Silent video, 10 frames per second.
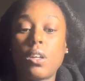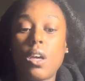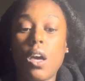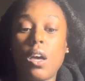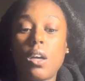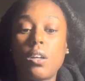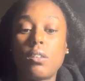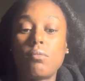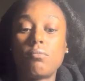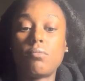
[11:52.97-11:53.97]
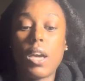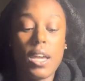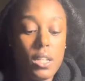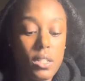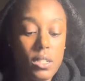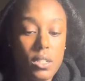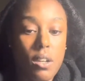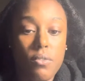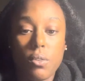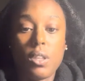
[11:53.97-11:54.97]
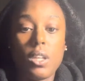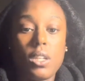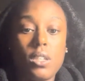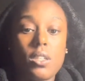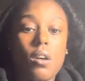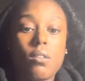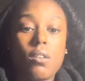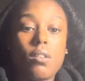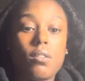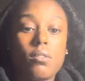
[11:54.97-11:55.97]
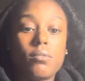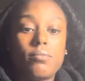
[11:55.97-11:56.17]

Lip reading: I need to shuffle these. Hold on.